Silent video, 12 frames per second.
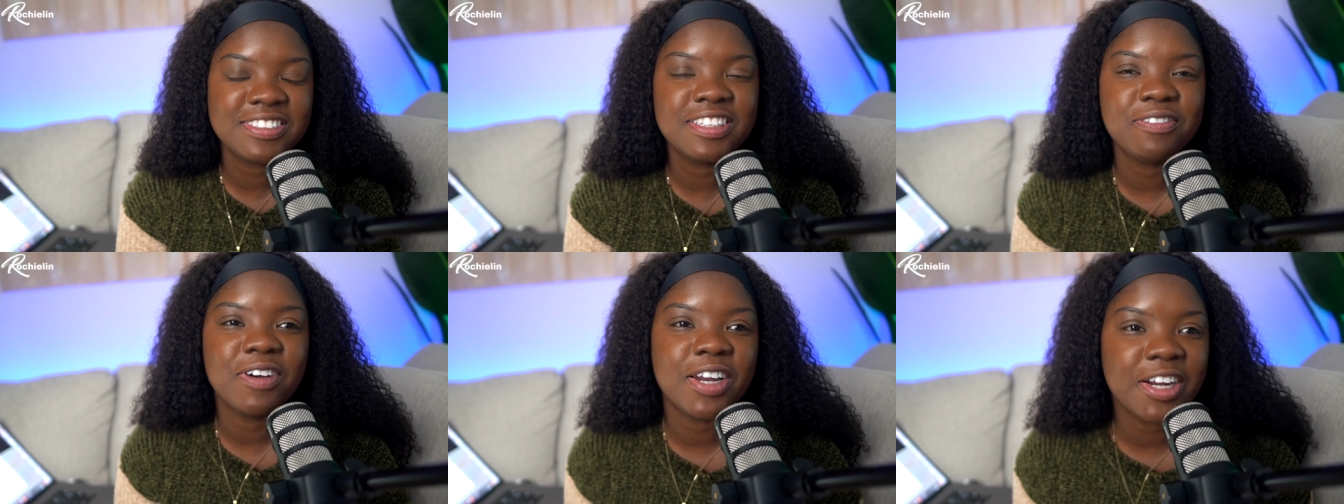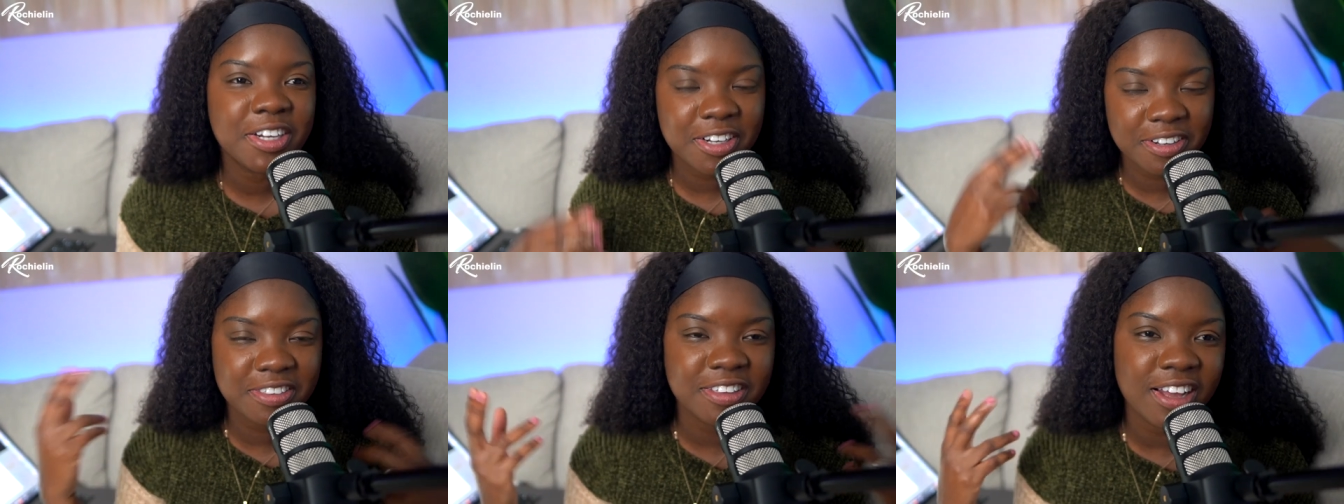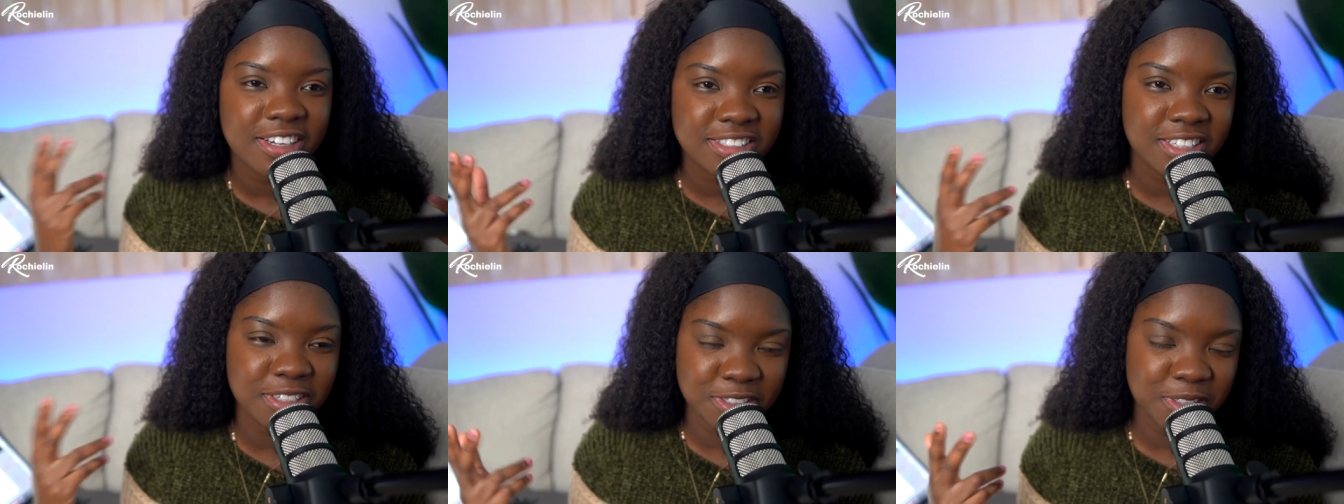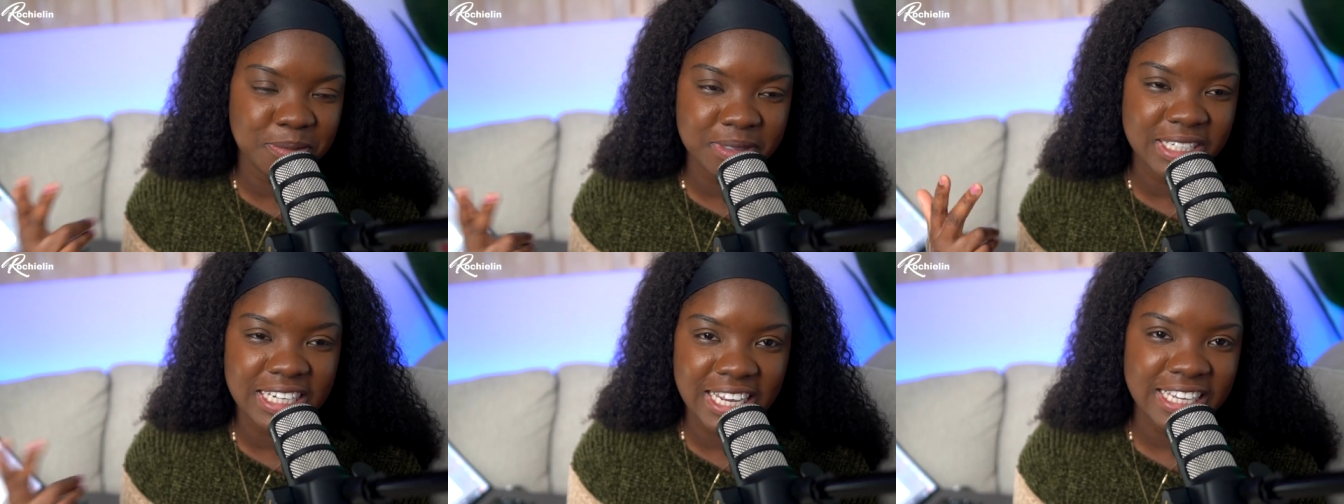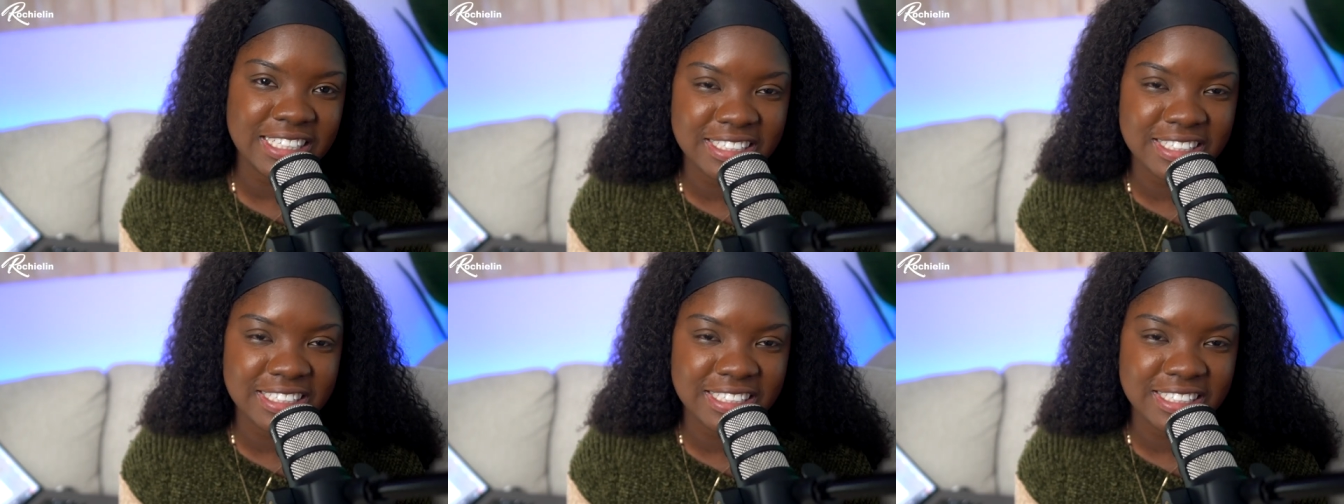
What are your thoughts on something like